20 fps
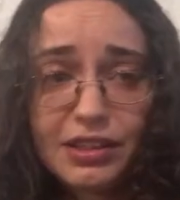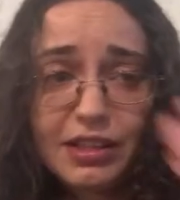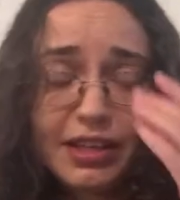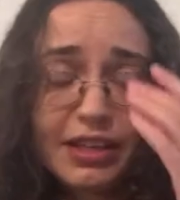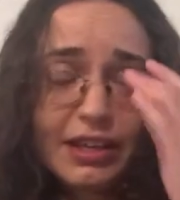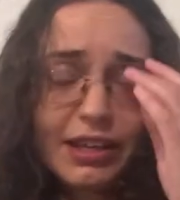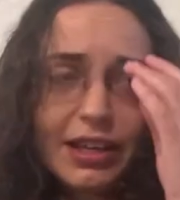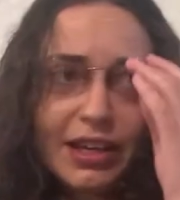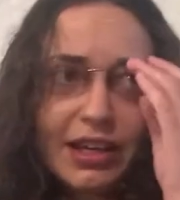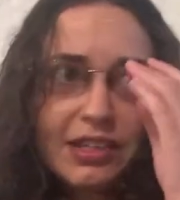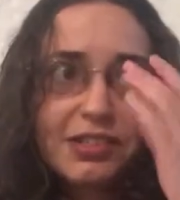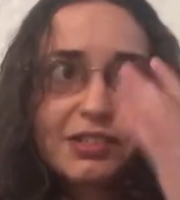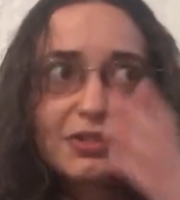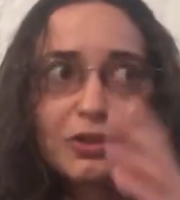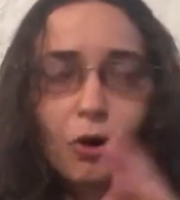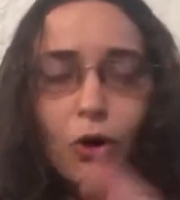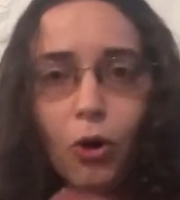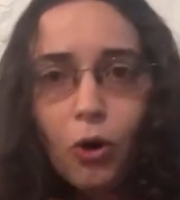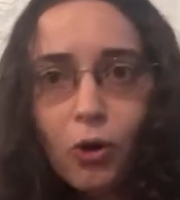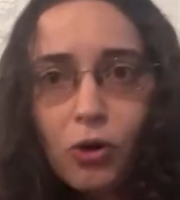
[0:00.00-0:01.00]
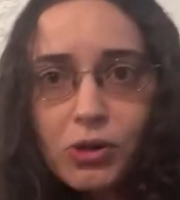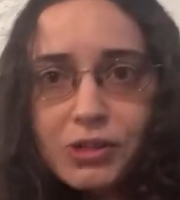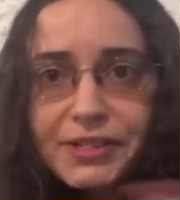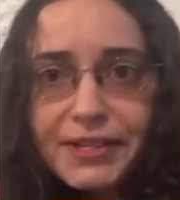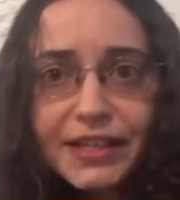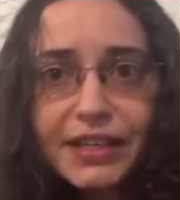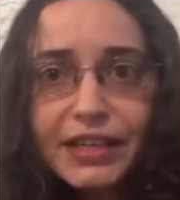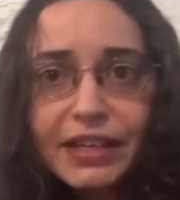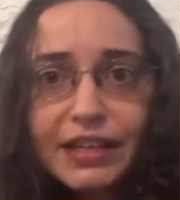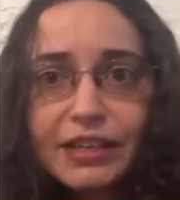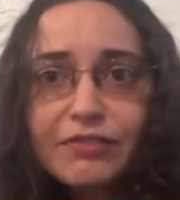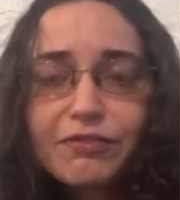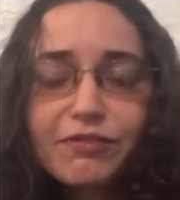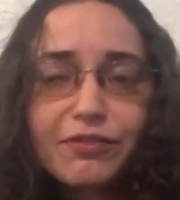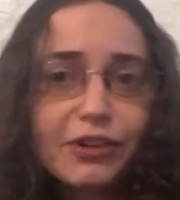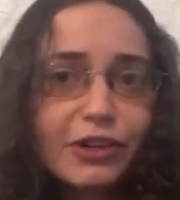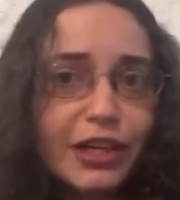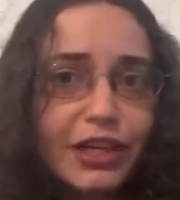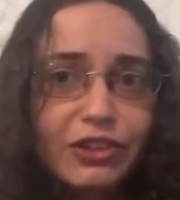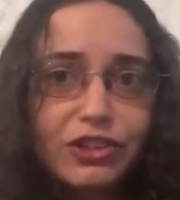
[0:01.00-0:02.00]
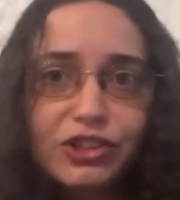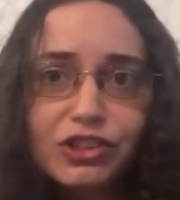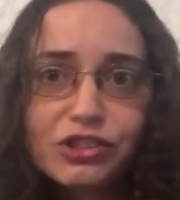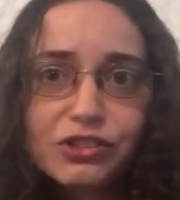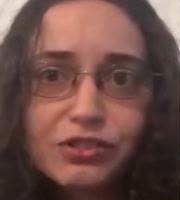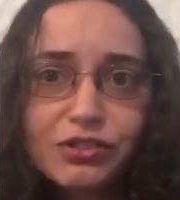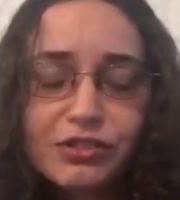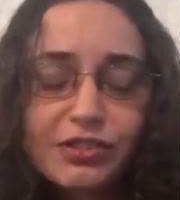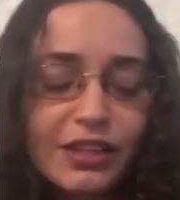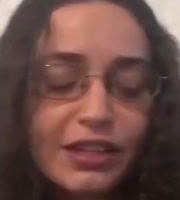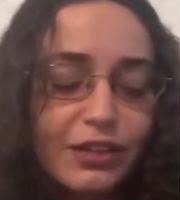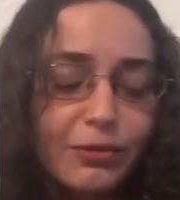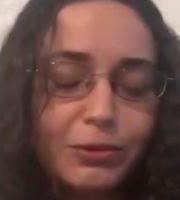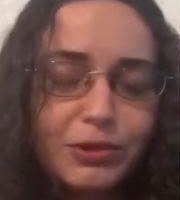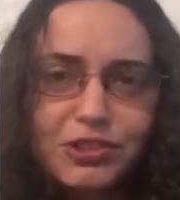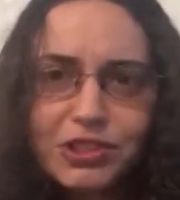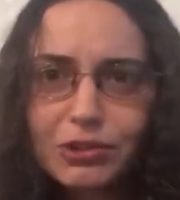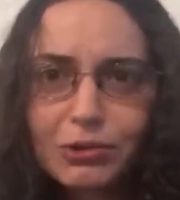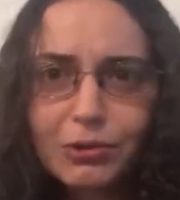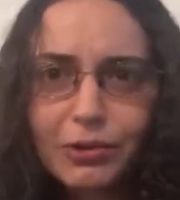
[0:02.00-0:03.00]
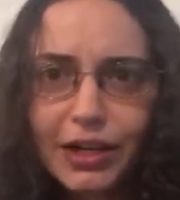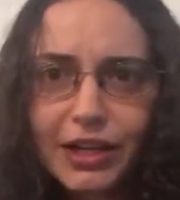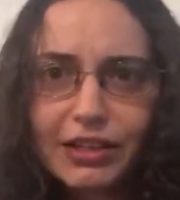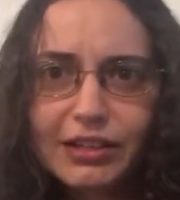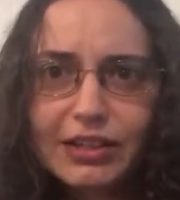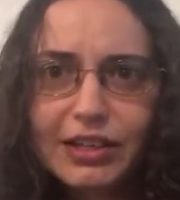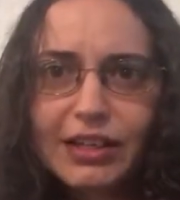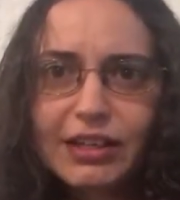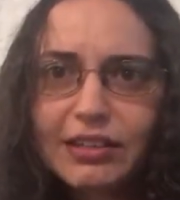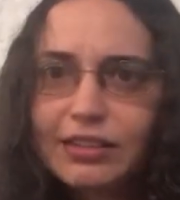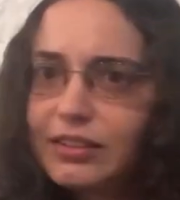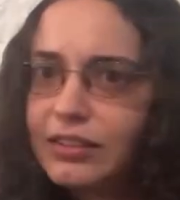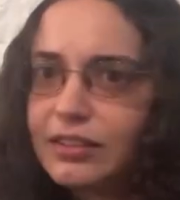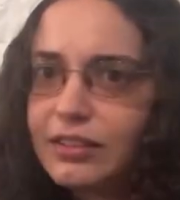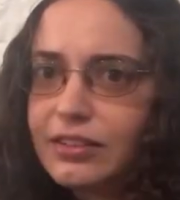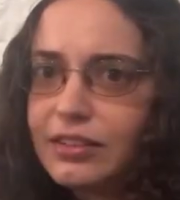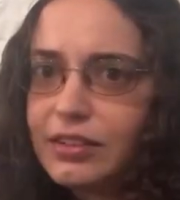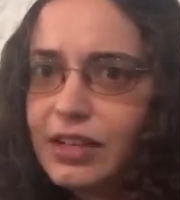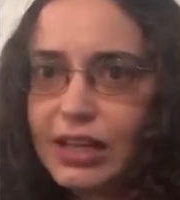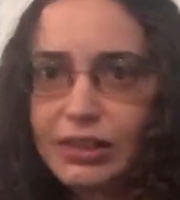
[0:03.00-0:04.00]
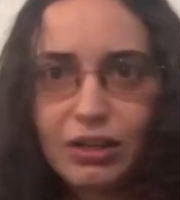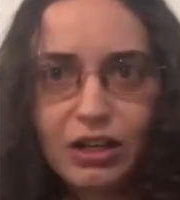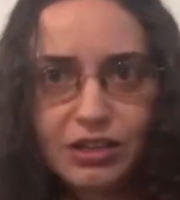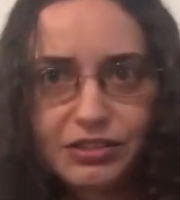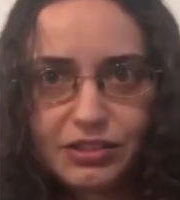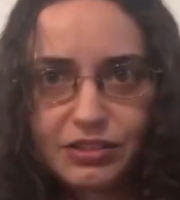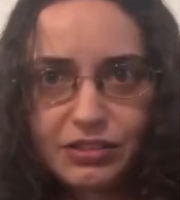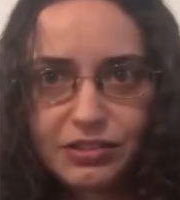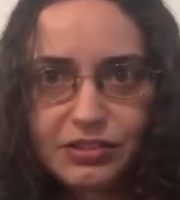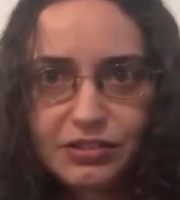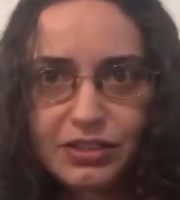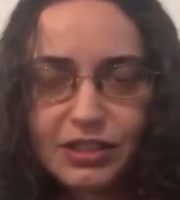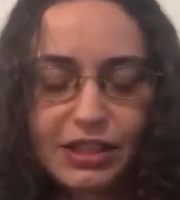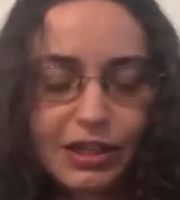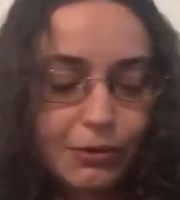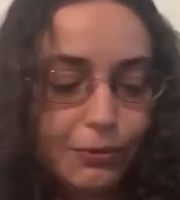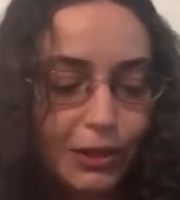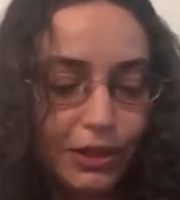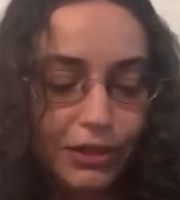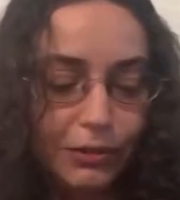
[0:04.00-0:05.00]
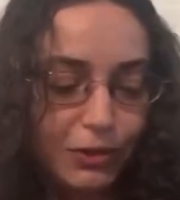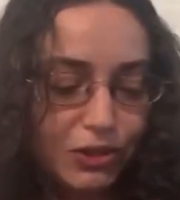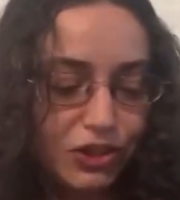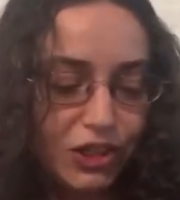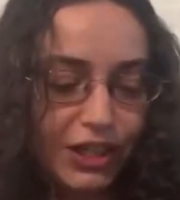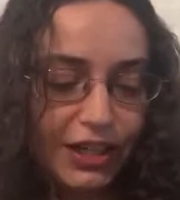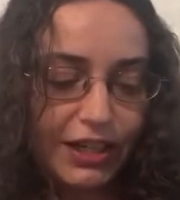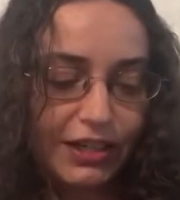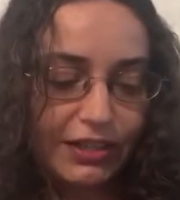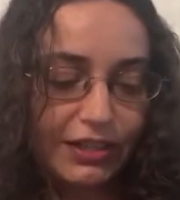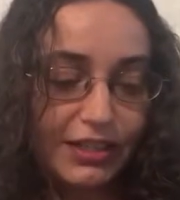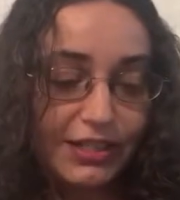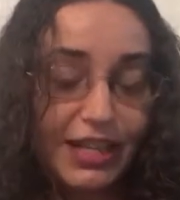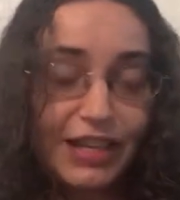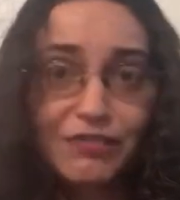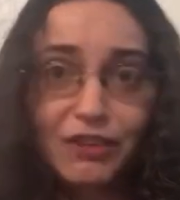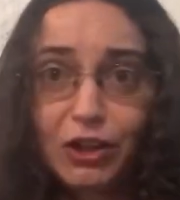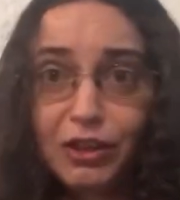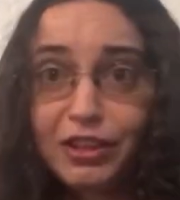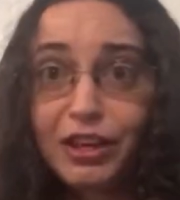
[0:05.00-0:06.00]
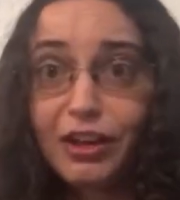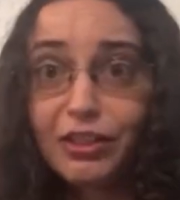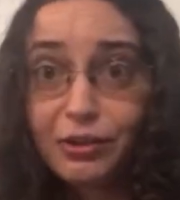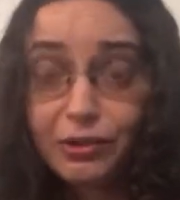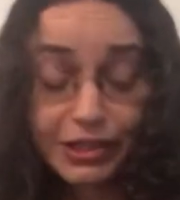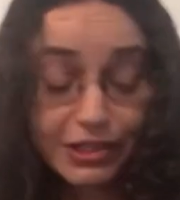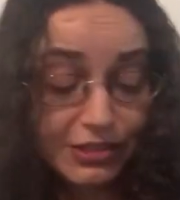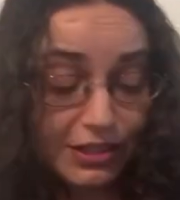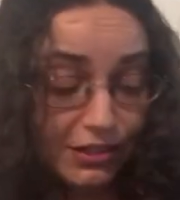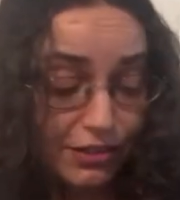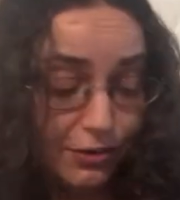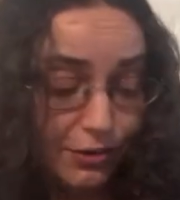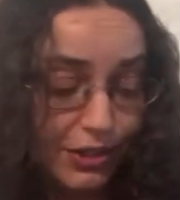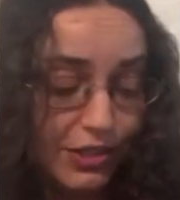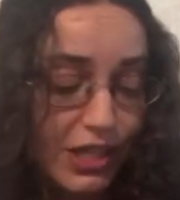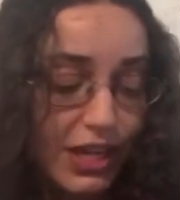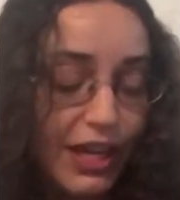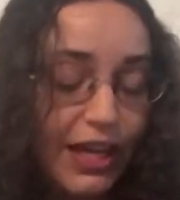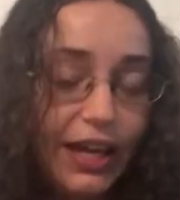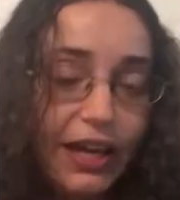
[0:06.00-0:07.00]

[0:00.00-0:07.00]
And it had holes in it for each. It was so great, and I lost it, and I really wish I hadn't, because I have all the other accessories.